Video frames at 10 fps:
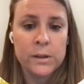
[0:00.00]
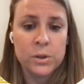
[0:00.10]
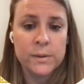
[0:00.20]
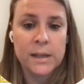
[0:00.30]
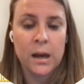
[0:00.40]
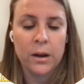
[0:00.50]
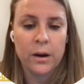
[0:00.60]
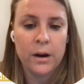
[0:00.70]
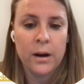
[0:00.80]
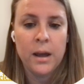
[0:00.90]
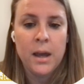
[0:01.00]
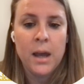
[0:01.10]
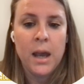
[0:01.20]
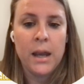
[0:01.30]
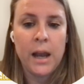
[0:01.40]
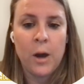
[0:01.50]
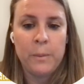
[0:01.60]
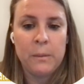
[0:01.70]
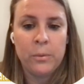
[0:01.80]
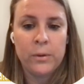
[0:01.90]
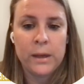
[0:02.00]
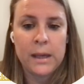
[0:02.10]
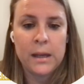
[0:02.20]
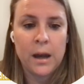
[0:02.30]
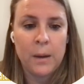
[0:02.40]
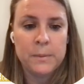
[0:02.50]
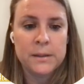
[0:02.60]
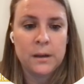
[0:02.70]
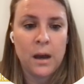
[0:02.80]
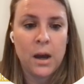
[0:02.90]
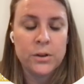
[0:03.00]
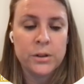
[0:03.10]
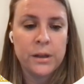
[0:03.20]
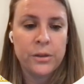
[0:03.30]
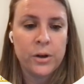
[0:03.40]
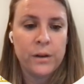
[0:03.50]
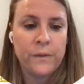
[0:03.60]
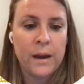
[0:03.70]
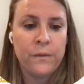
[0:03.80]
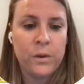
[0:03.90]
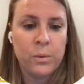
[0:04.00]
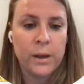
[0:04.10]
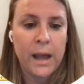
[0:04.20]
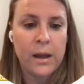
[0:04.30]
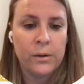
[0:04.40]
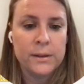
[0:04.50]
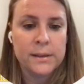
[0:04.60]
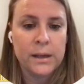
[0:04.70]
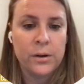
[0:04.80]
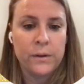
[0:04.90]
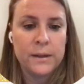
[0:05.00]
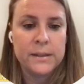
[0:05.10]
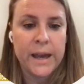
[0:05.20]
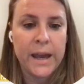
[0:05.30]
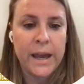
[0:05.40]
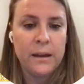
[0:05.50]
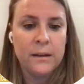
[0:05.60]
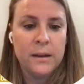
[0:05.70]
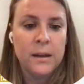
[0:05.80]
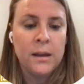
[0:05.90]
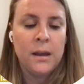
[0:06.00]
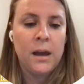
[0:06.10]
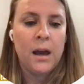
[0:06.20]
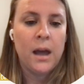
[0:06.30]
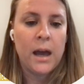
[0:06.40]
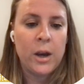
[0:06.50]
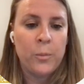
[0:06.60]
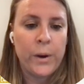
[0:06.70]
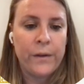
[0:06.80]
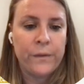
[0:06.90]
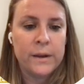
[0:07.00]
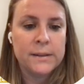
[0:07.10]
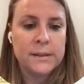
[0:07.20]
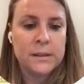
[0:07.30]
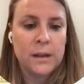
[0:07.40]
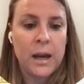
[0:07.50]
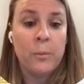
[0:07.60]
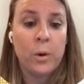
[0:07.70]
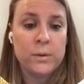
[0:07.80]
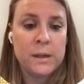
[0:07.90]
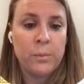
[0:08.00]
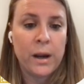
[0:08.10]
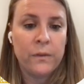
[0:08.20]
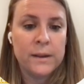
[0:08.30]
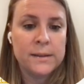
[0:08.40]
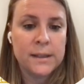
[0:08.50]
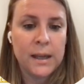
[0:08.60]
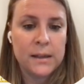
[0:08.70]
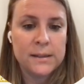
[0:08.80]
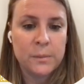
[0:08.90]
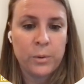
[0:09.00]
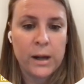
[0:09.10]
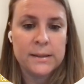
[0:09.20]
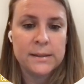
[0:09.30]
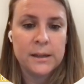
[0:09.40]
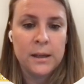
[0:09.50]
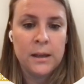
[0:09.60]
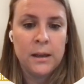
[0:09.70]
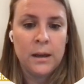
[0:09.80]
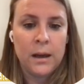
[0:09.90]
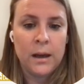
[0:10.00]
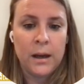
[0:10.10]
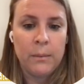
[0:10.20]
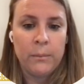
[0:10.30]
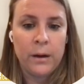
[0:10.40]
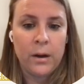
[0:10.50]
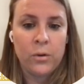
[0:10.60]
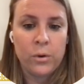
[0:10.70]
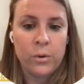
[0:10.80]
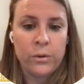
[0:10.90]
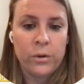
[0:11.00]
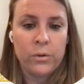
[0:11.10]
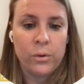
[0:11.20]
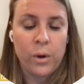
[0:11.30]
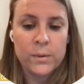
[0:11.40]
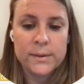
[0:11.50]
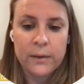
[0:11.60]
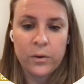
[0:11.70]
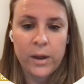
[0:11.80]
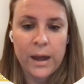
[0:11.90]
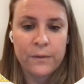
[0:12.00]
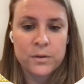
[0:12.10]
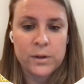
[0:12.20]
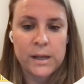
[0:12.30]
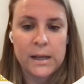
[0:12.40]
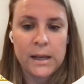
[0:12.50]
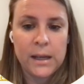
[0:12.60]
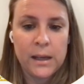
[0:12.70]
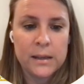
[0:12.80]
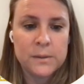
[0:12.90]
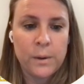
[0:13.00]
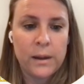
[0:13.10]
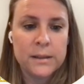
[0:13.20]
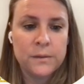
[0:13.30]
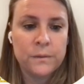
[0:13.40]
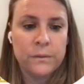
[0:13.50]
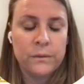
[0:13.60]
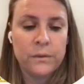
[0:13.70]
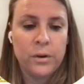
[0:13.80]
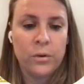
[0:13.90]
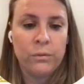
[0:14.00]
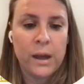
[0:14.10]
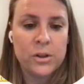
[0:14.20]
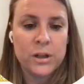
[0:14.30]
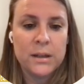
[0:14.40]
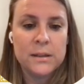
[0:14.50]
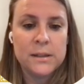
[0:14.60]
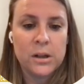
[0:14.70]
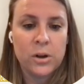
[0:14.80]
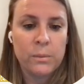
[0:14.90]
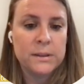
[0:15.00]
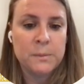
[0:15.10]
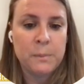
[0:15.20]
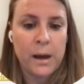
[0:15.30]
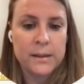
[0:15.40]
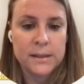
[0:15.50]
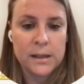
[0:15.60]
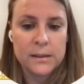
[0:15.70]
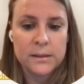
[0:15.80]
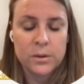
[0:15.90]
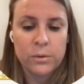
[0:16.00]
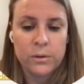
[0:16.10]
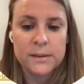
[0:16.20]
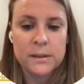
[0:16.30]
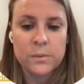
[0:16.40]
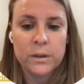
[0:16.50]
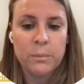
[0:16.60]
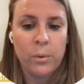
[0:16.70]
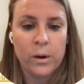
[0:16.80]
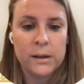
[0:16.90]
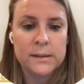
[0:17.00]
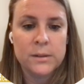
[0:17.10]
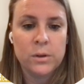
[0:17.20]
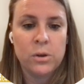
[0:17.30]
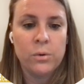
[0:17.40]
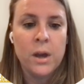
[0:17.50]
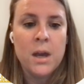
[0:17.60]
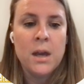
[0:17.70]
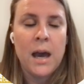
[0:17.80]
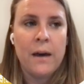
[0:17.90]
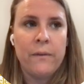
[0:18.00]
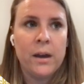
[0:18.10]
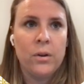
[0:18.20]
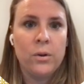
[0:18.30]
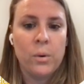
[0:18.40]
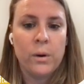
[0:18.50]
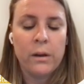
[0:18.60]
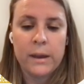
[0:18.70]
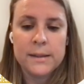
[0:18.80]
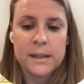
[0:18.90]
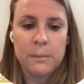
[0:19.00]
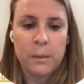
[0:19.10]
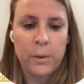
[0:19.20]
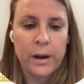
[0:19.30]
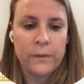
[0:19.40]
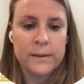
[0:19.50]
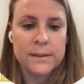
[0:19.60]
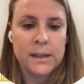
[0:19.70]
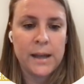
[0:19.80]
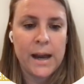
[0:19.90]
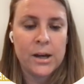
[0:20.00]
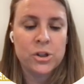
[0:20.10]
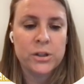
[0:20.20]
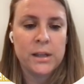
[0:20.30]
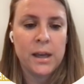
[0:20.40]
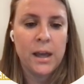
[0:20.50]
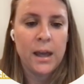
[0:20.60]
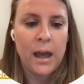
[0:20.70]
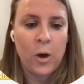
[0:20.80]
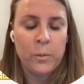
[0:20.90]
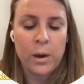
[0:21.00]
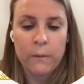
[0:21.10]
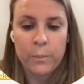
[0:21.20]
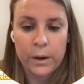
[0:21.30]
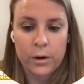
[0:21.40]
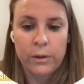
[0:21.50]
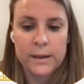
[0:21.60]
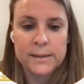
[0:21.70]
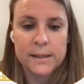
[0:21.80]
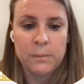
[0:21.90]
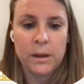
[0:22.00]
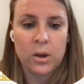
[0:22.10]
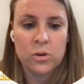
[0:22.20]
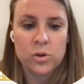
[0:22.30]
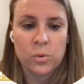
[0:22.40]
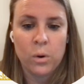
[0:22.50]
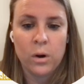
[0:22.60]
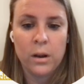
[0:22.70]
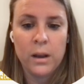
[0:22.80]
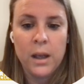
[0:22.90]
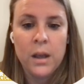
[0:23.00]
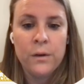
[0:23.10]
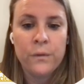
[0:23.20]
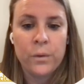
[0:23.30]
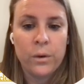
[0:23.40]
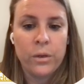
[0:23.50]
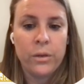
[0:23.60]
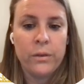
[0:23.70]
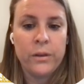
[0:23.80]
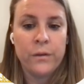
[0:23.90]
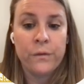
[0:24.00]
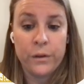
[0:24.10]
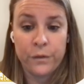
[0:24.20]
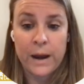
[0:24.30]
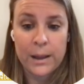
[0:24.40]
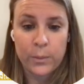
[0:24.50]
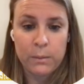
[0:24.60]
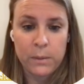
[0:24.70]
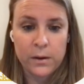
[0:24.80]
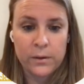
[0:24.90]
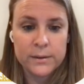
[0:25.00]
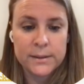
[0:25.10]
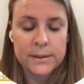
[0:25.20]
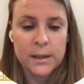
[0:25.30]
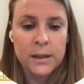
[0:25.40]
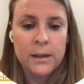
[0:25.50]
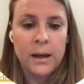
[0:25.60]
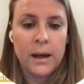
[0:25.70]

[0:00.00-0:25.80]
reduce hunger and help people eat up to 135 fewer calories later in the day. Higher protein breakfast can suppress the glucose level after eating, as well as your lunch and dinner responses. So this is really important. So you having a lower glycemic breakfast can actually help you have better glycemic control for the following meals.